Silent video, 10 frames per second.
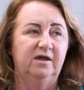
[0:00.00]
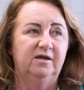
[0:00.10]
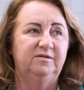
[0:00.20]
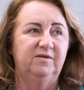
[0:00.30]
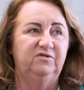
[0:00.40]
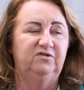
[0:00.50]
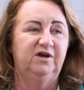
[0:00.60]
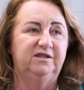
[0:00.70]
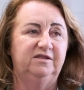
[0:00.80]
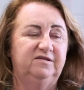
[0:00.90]

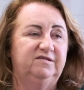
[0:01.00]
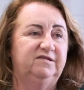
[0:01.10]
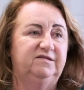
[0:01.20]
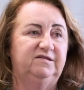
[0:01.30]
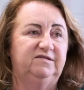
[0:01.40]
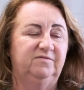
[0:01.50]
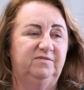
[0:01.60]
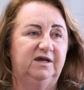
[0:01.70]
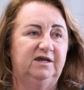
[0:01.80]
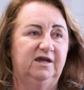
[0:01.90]
demonstrate that this is a
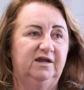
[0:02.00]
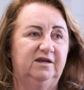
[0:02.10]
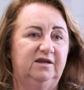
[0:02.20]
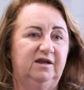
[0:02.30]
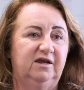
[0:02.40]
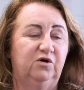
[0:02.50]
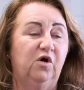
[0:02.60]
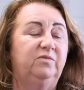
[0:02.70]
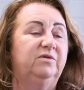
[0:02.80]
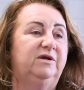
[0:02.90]
system that can
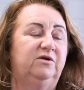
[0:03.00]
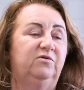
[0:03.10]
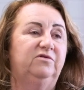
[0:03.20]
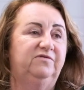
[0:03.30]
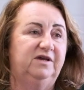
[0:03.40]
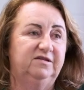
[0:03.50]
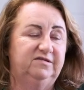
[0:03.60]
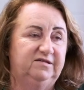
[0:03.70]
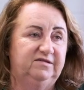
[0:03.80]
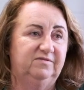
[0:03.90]
complement all of the other
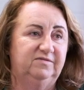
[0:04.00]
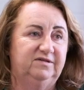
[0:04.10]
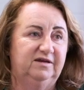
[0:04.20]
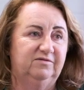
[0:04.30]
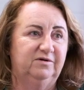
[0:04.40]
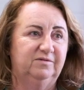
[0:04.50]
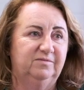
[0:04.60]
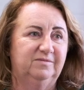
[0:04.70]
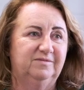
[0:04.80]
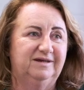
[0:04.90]
systems that were
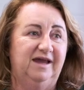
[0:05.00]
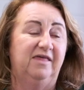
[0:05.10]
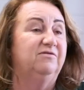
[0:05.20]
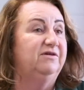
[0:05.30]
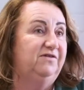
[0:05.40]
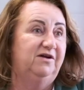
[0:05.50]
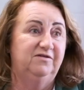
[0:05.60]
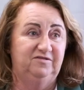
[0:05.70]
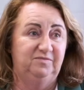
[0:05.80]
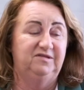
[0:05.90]
gathering
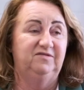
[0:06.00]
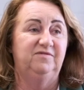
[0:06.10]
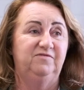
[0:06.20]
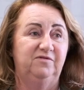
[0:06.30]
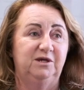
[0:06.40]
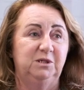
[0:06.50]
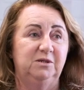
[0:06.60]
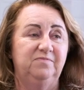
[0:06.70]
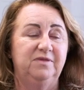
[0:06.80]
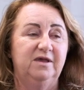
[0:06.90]
various bits of
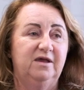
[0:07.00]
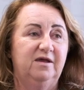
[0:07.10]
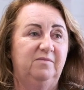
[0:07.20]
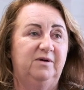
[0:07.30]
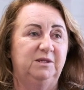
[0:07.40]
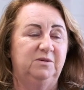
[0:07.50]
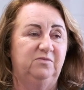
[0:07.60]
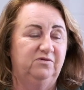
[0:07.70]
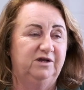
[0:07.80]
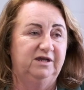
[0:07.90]
information, but to
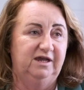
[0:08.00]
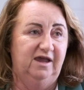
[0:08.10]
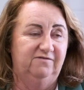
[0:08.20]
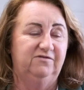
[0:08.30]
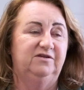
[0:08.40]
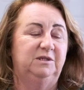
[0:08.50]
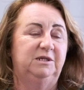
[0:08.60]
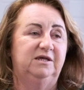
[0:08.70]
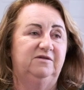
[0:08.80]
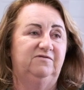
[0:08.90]
bring everything
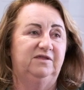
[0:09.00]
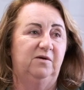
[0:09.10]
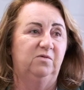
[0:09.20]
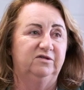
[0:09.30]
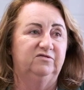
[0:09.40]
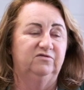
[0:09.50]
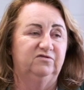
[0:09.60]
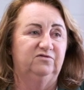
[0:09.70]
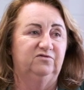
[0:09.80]
together for that one source of